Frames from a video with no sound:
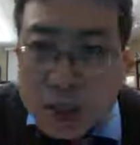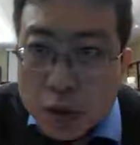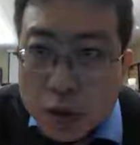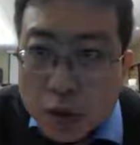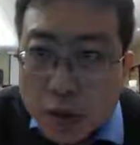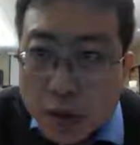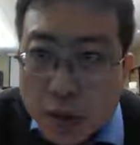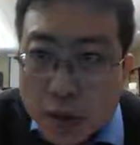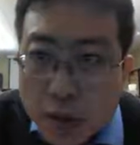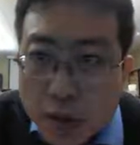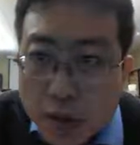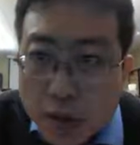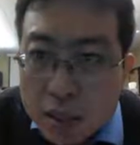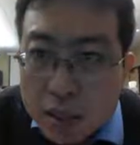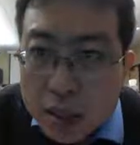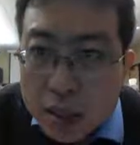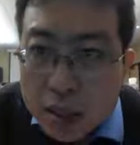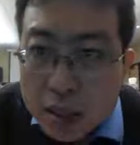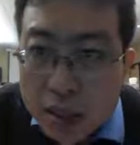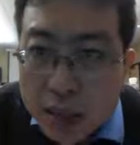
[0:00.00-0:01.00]
So this goes
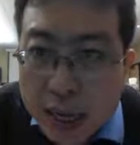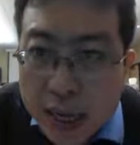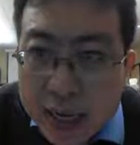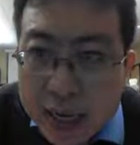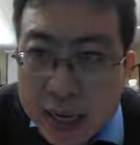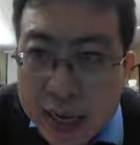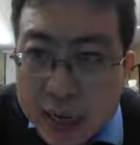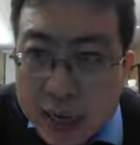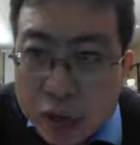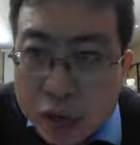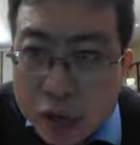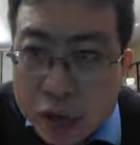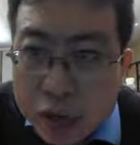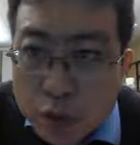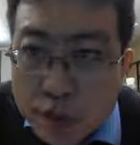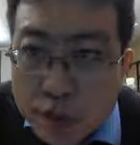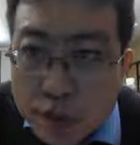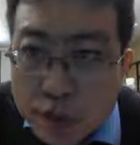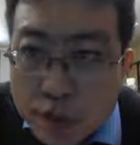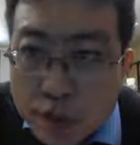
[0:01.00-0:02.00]
on bottom, so 8
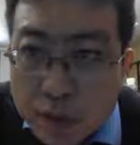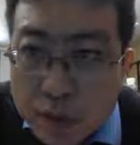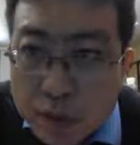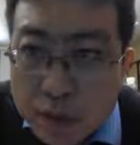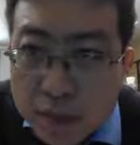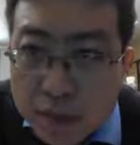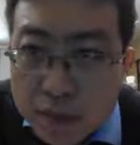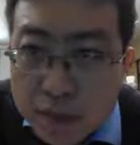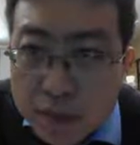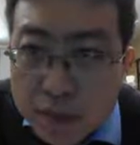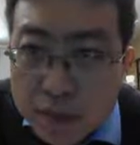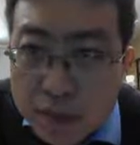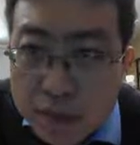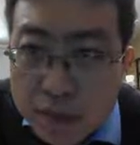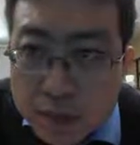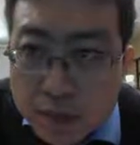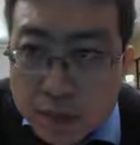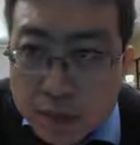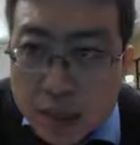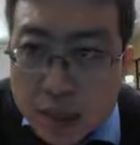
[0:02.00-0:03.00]
ice cream over here.
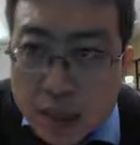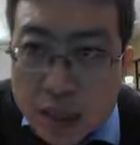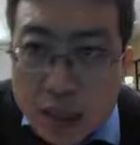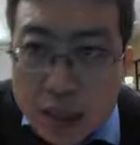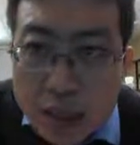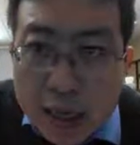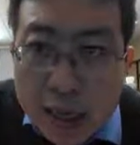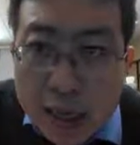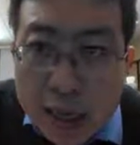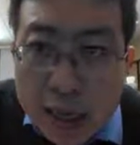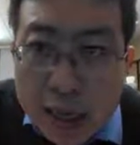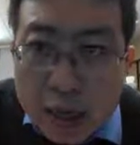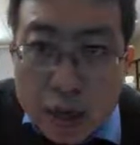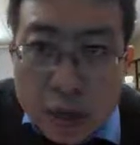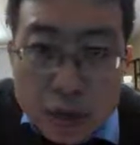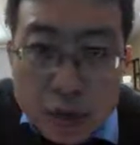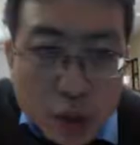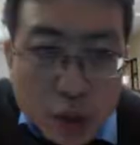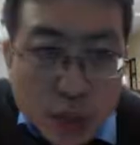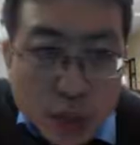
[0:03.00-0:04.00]

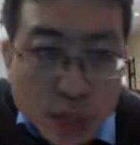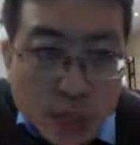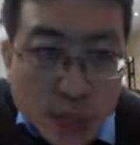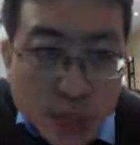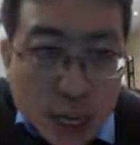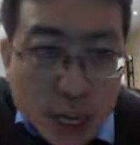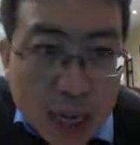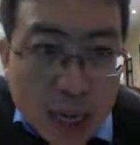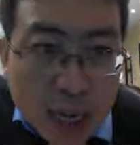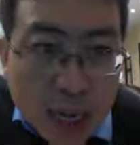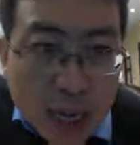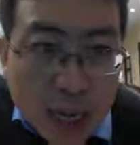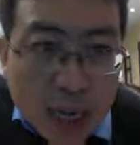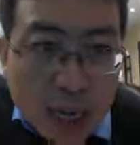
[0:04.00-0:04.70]
And then what goes on